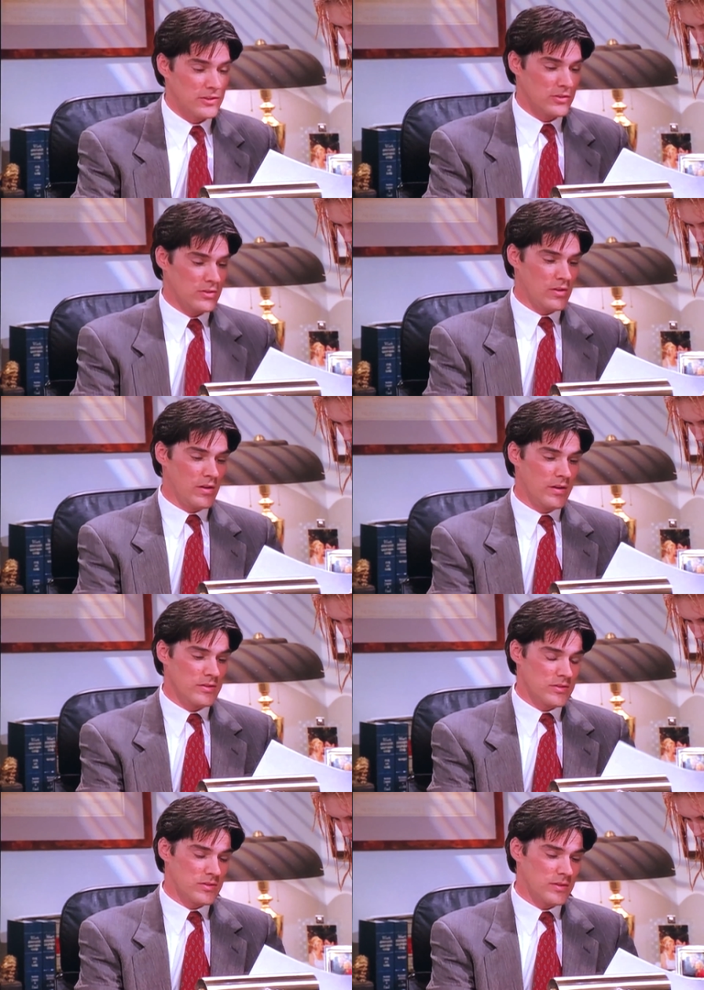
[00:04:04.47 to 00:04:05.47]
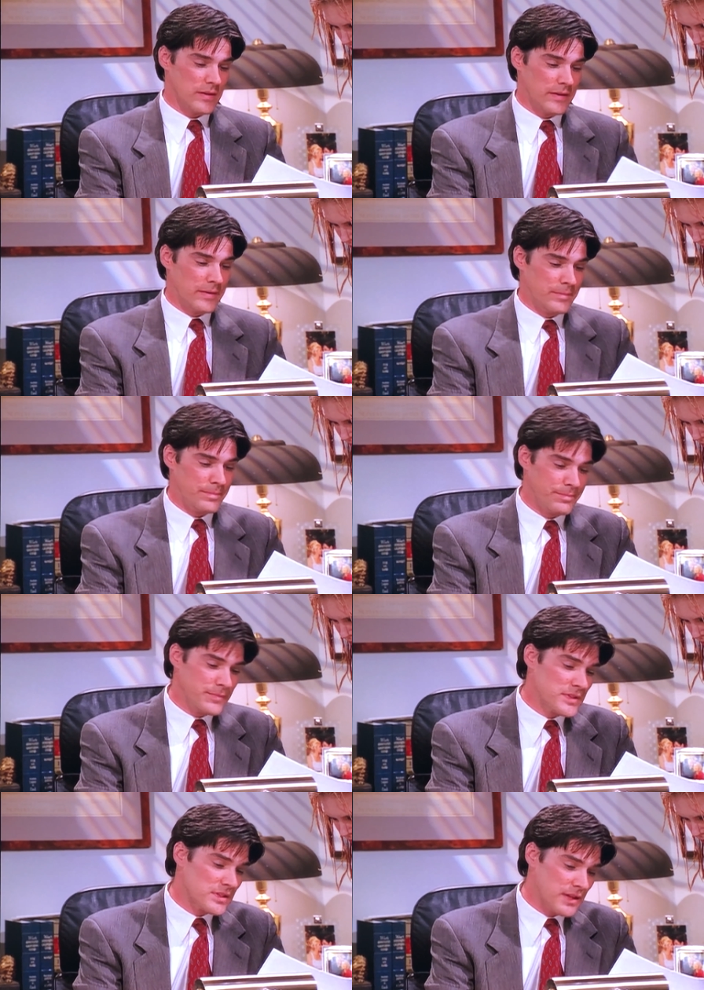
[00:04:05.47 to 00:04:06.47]
this clause, um,
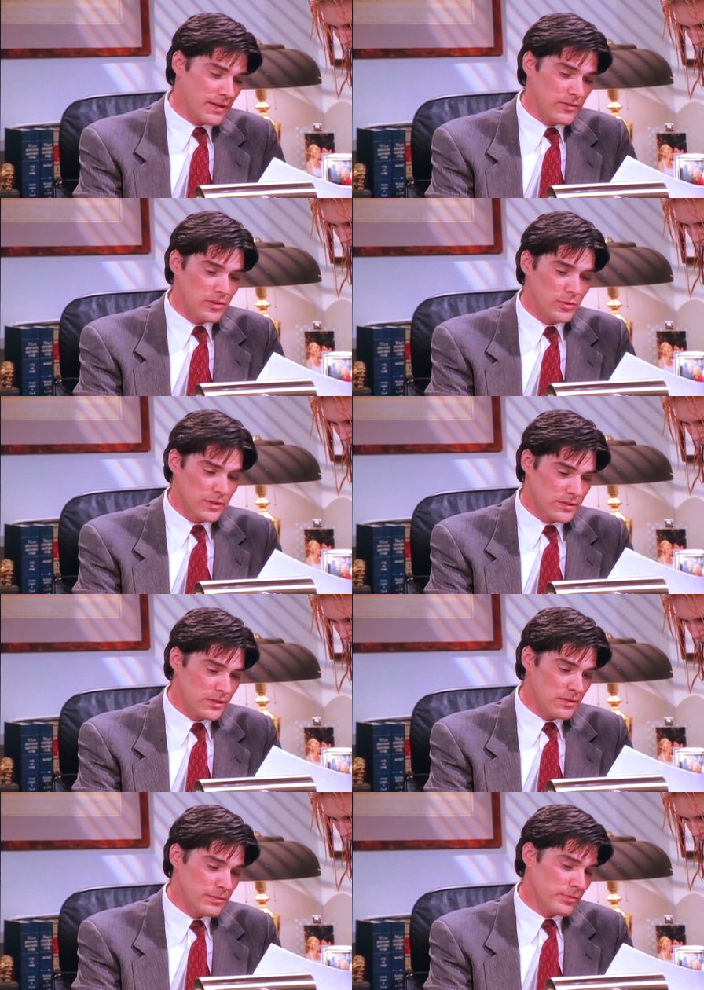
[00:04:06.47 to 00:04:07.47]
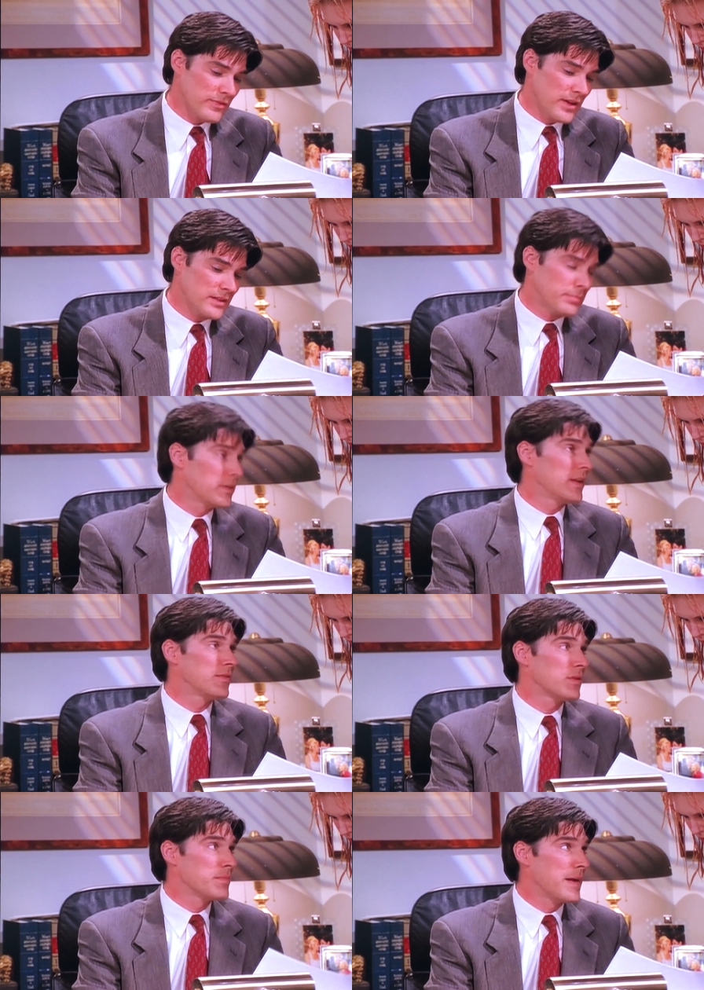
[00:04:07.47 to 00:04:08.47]
Mrs. Kavanaugh will continue to provide the
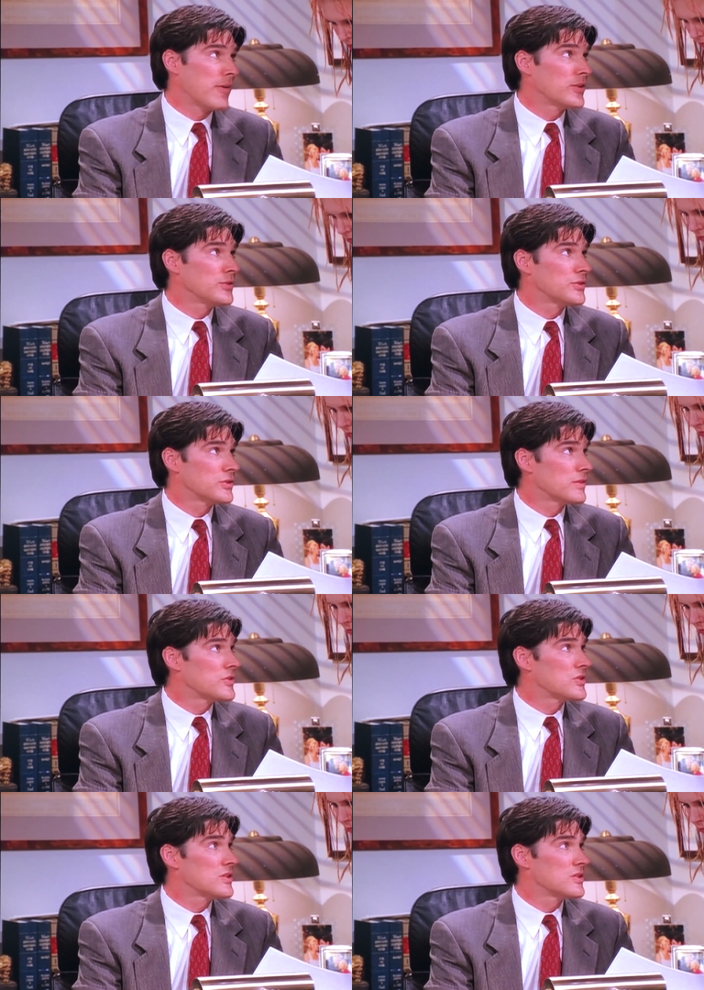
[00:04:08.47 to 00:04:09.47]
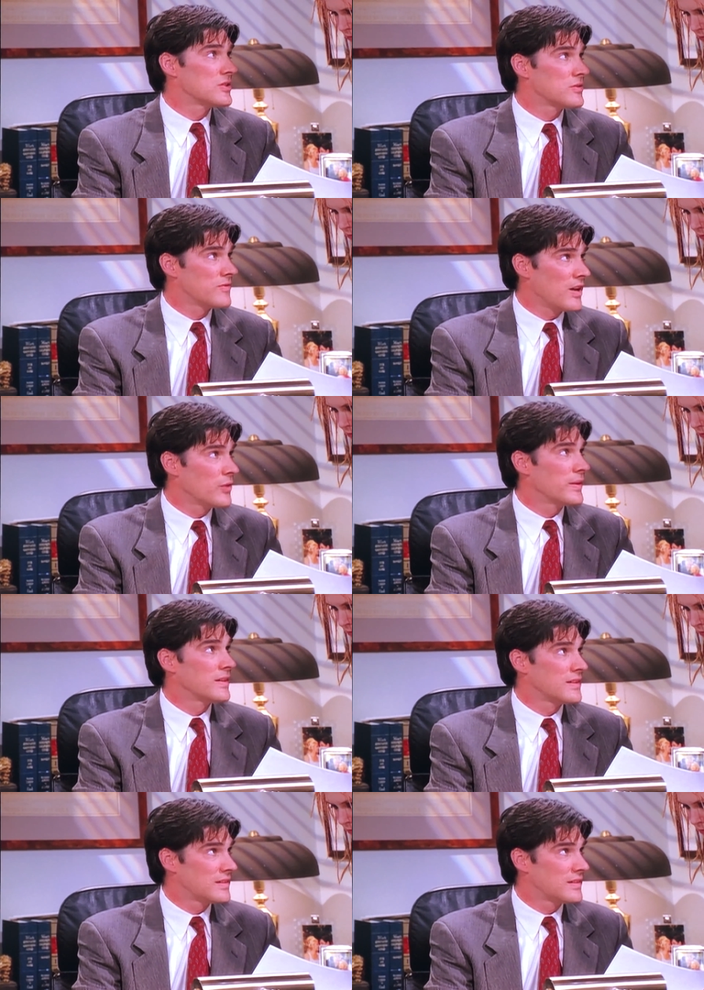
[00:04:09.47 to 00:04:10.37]
plaintiff with marital services following